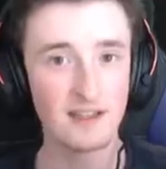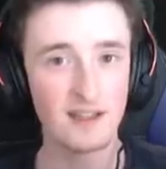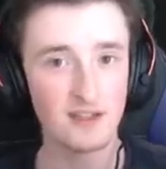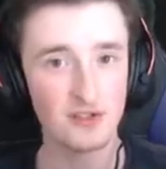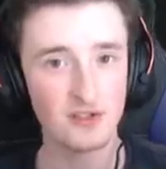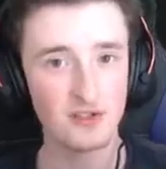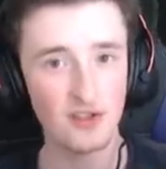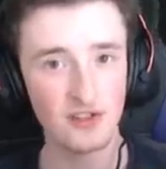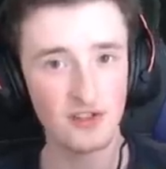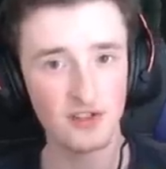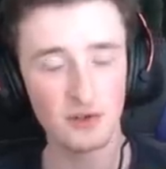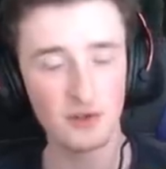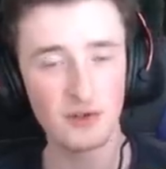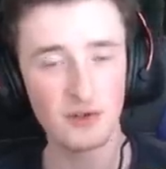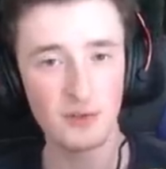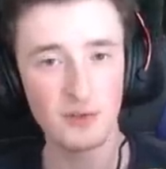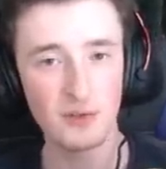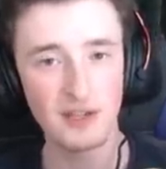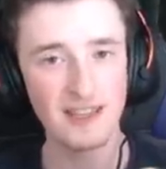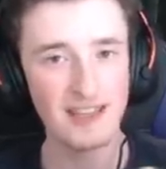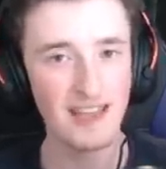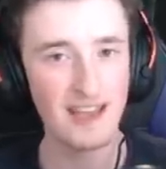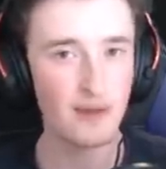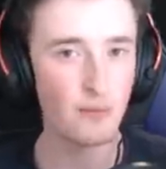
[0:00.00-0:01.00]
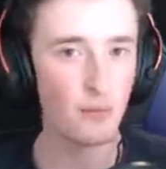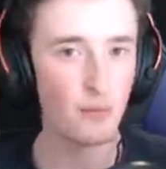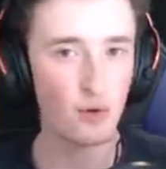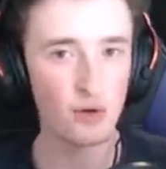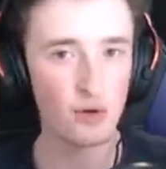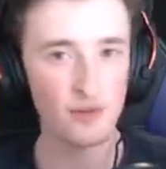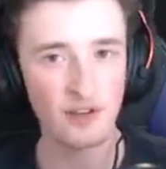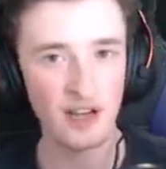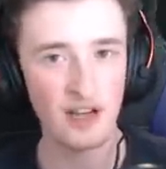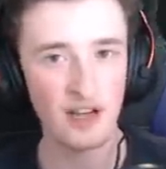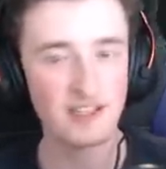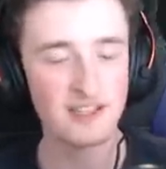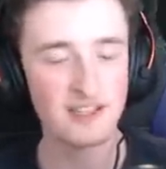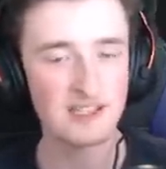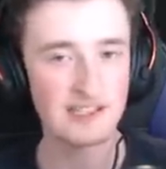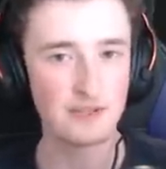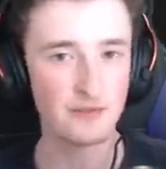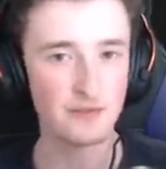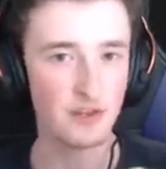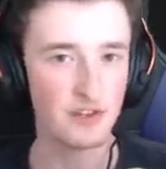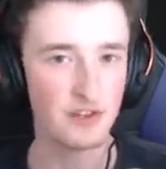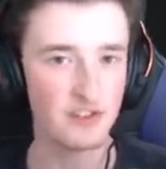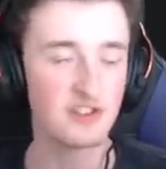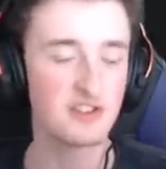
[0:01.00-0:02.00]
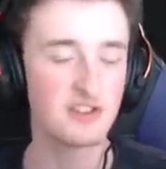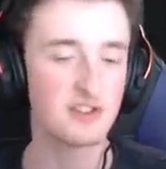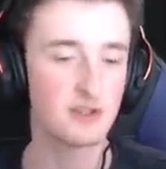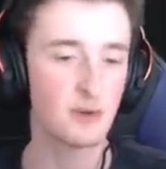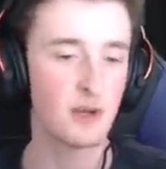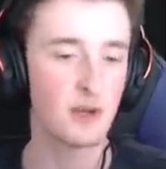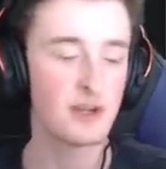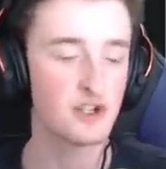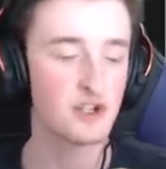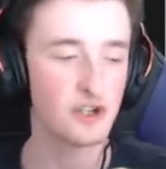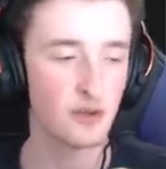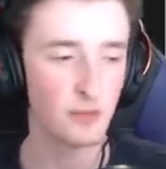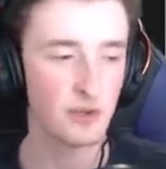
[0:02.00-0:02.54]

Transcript: just so that we can get more of an idea of the situation.